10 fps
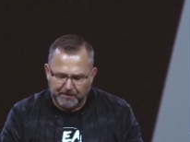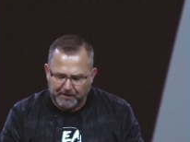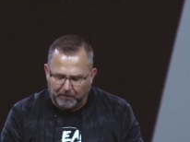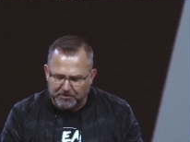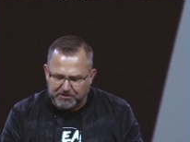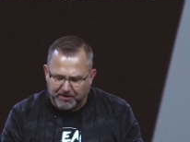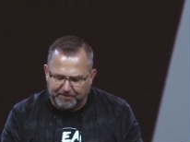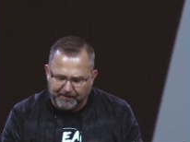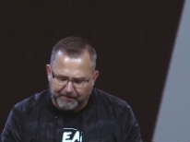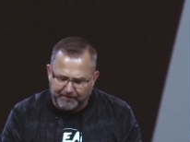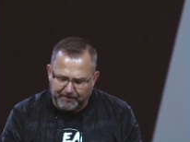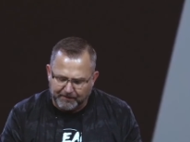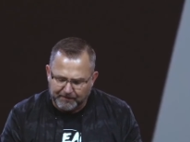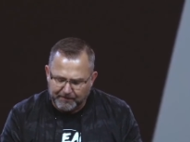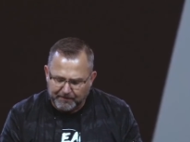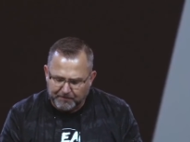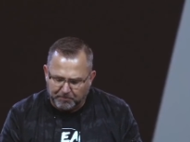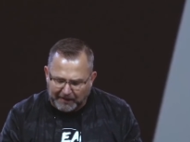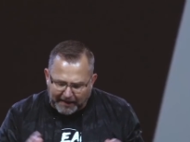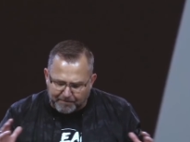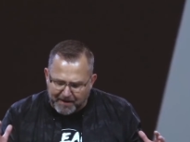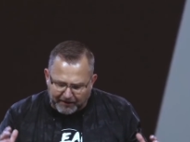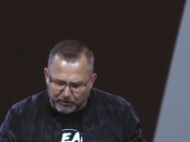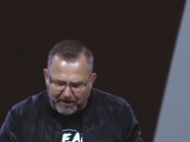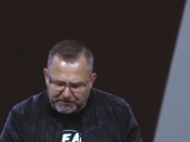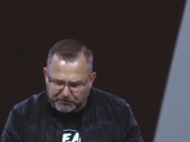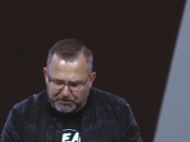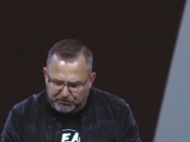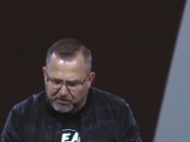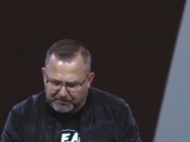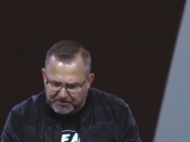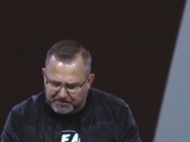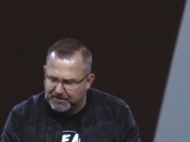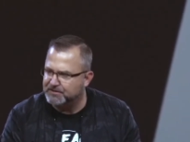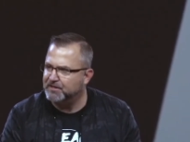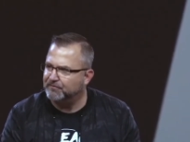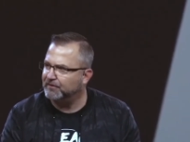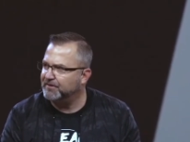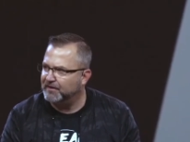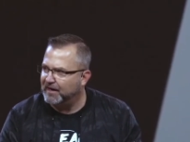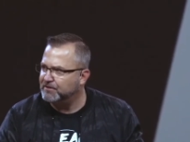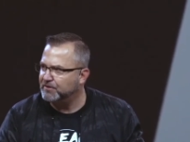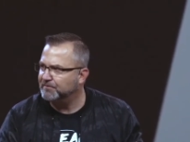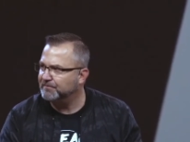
I want you to think of the black man who has to instruct his kids differently than I do